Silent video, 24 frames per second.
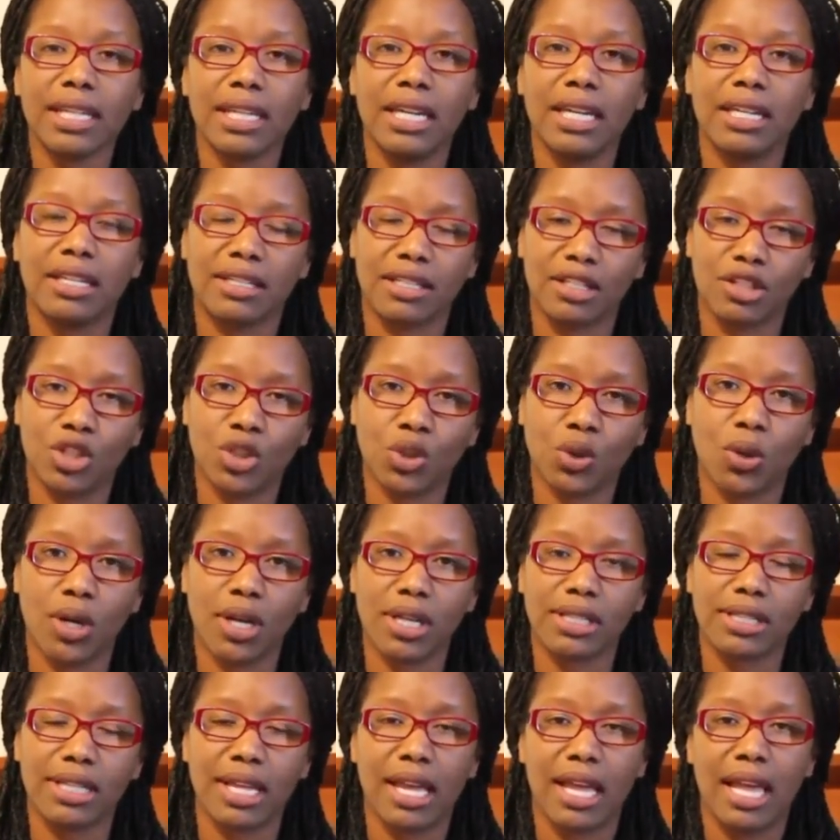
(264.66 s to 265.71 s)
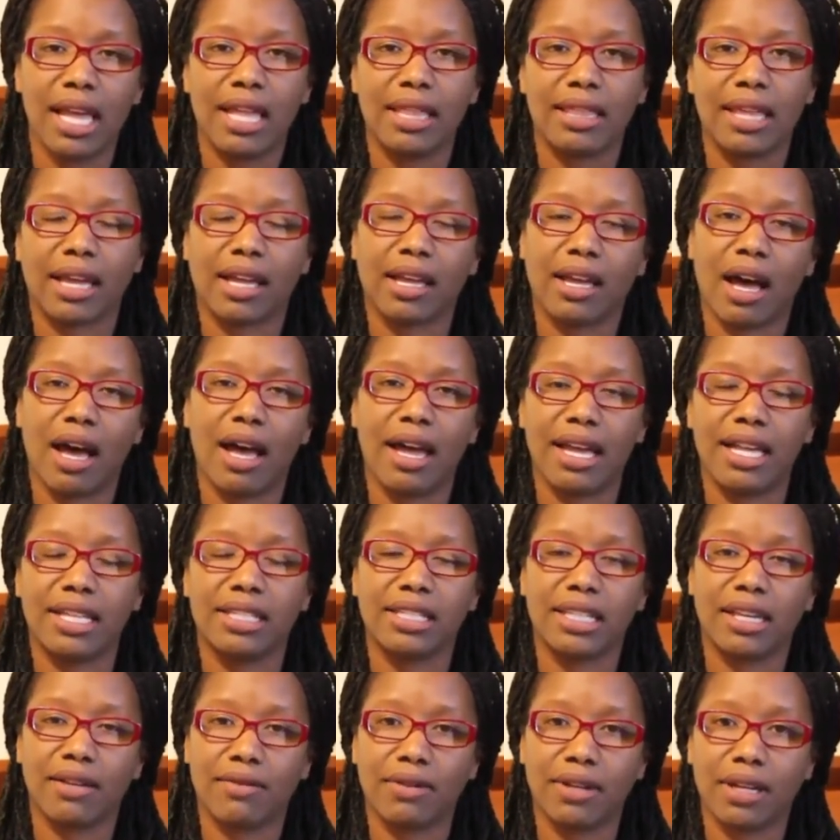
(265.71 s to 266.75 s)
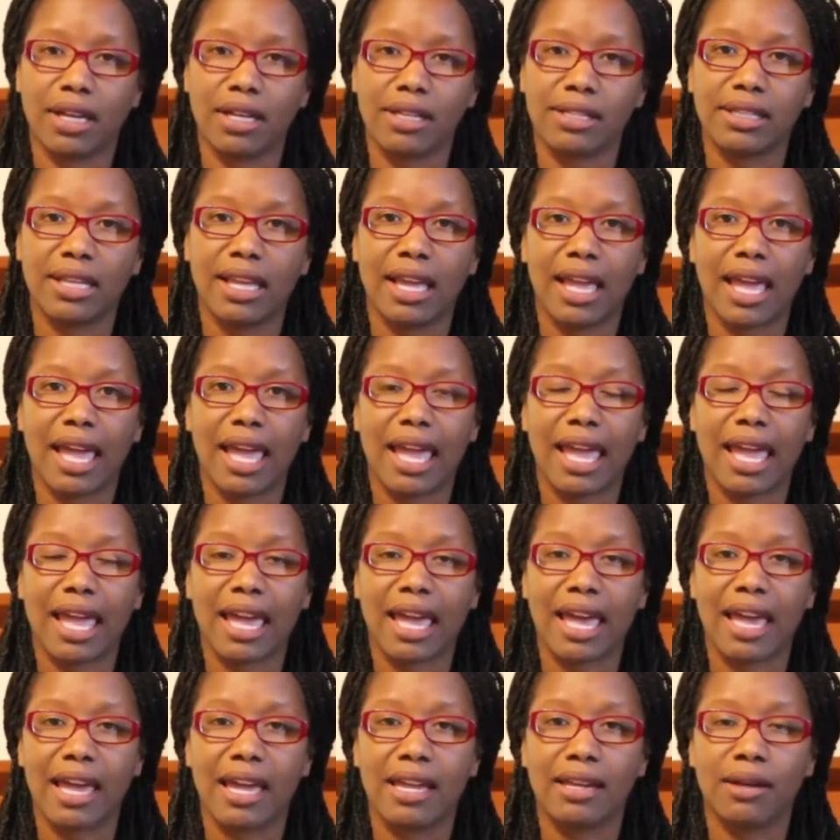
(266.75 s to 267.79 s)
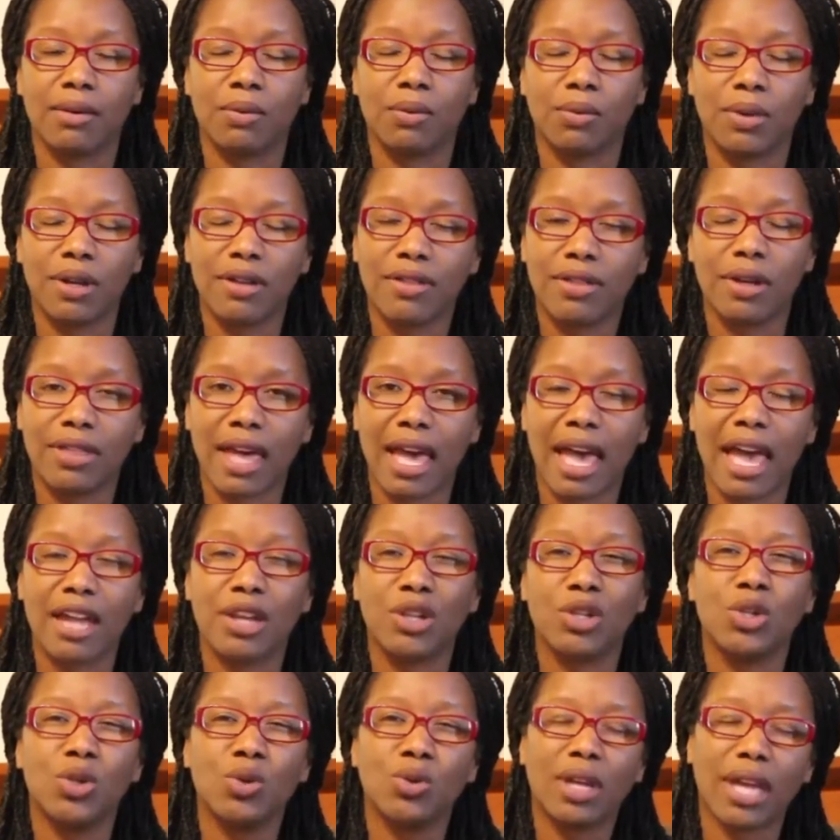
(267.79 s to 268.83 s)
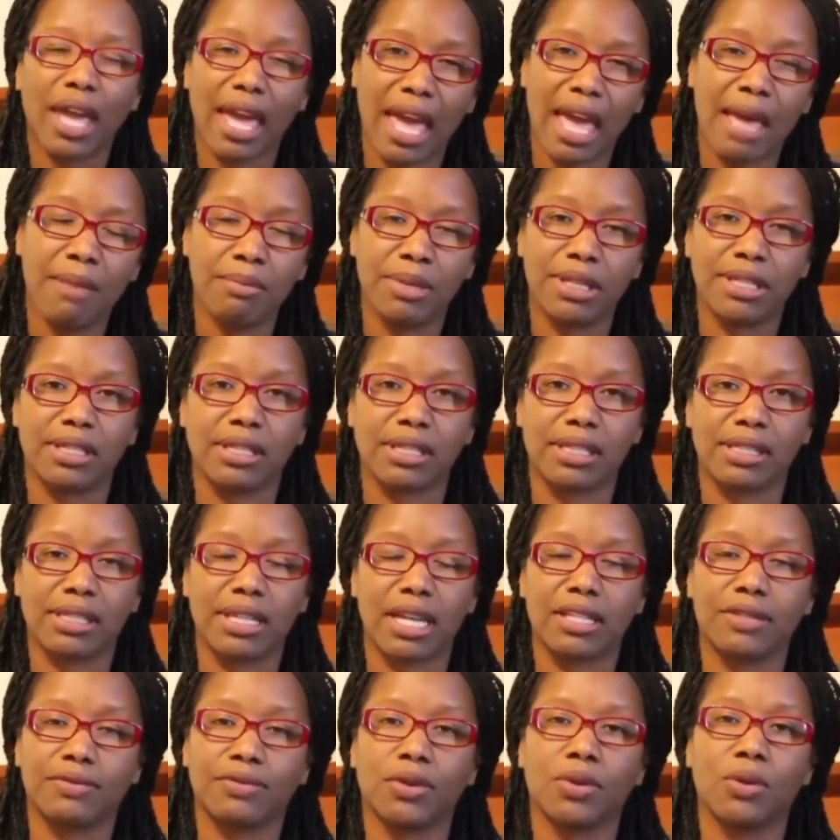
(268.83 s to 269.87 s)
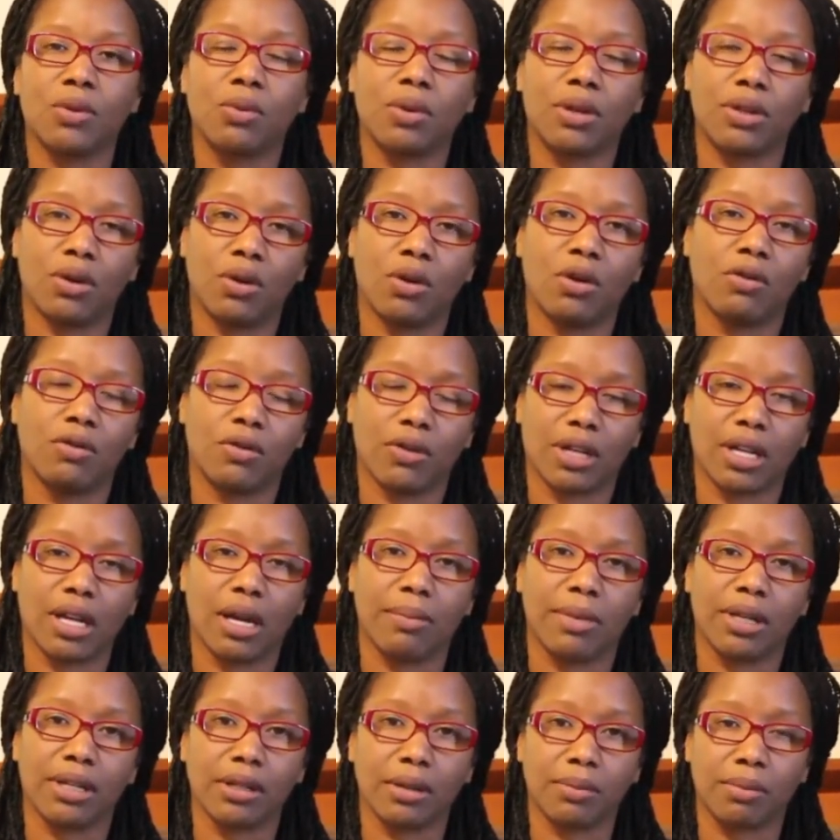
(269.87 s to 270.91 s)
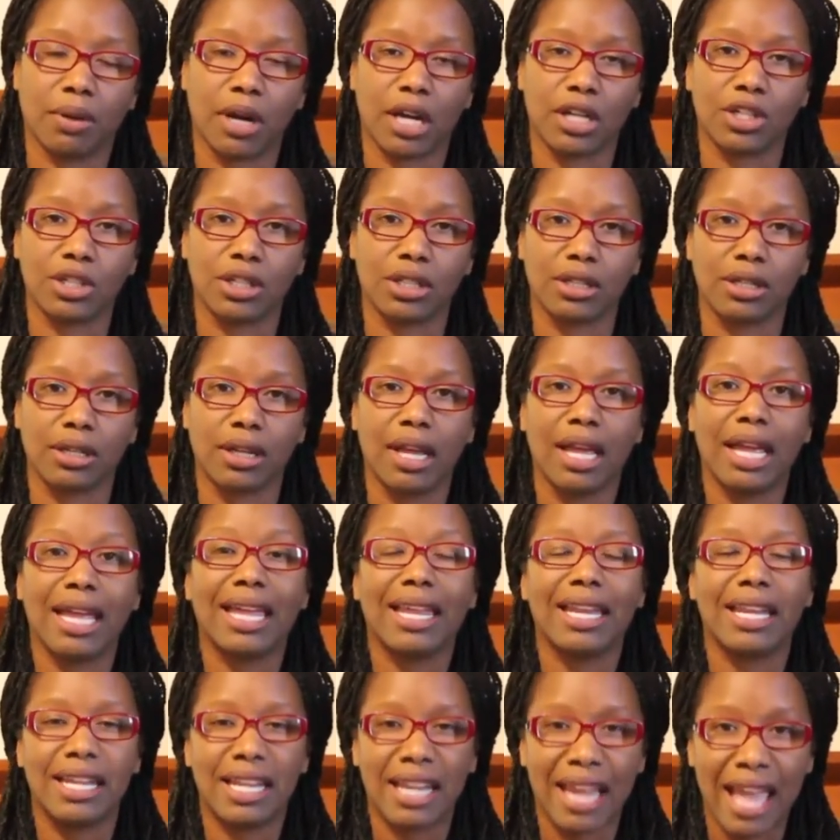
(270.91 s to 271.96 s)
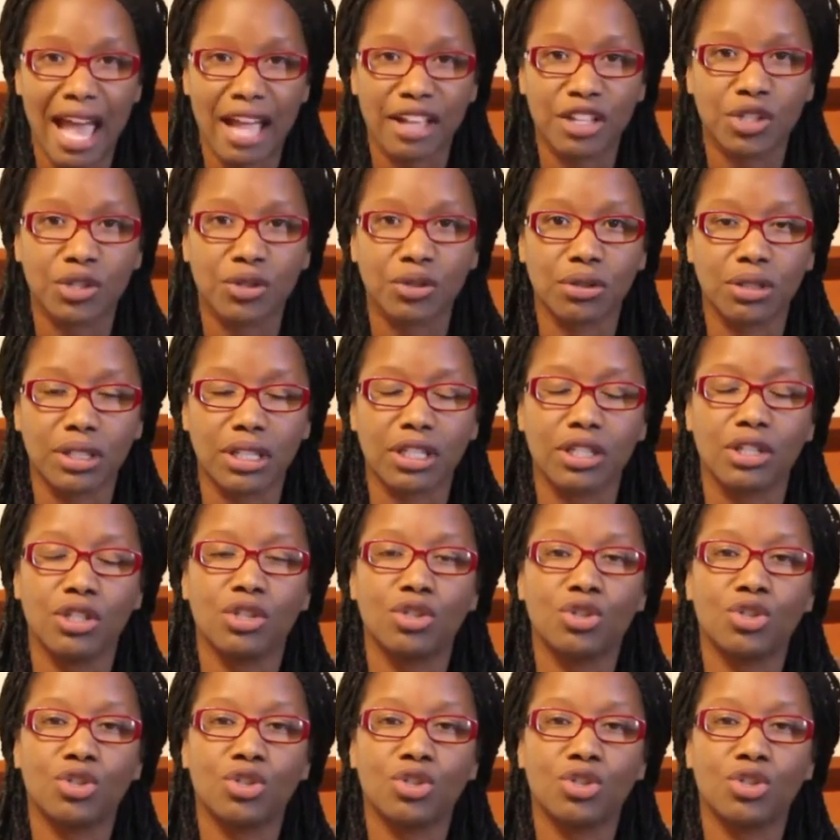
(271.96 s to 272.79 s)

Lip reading: It is a choice that God has given us, and with that, you can be successful with overcoming depression naturally.